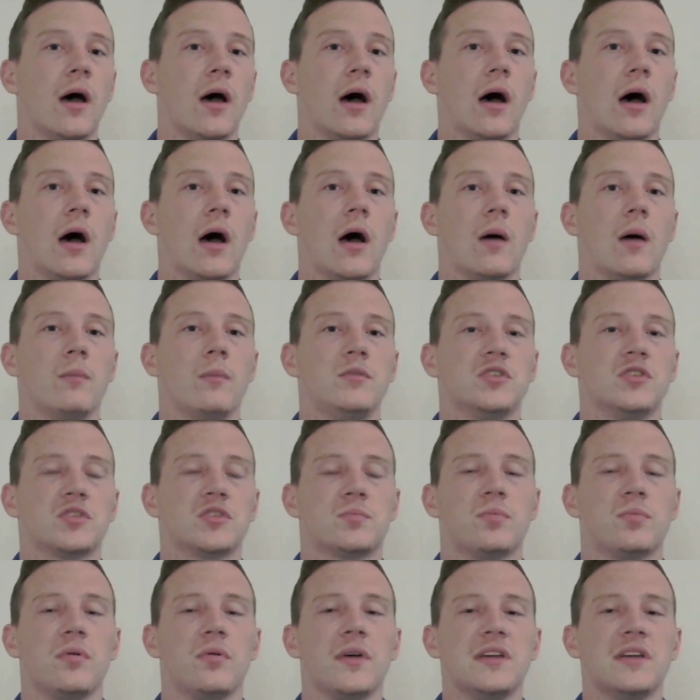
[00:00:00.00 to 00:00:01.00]
Um,
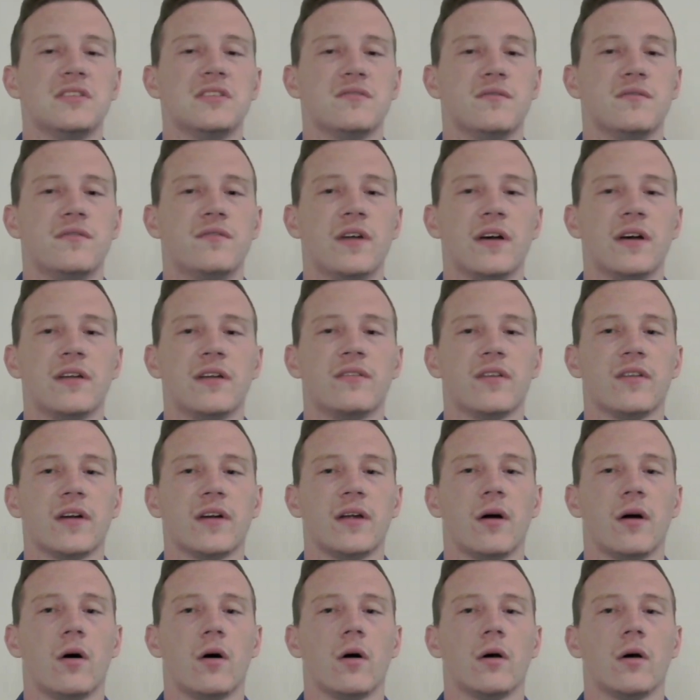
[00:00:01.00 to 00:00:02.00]
just plays very
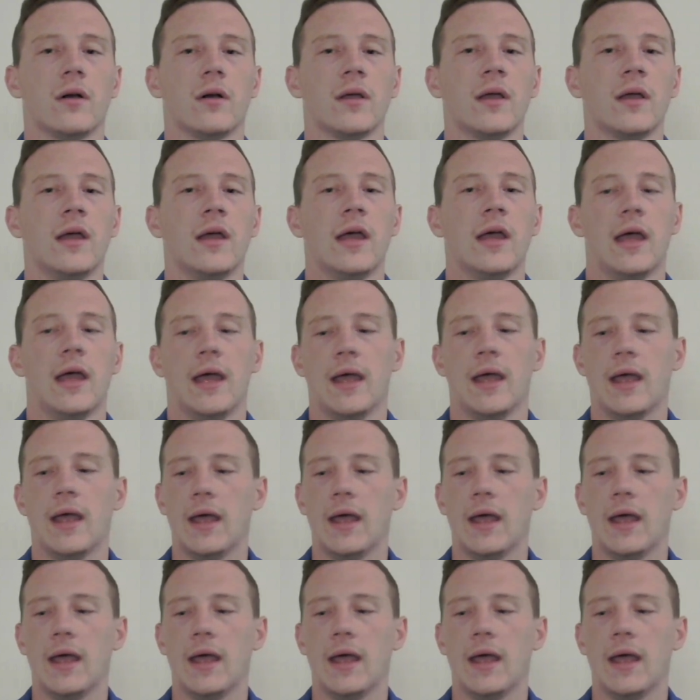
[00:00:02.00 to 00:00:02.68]
very hard and,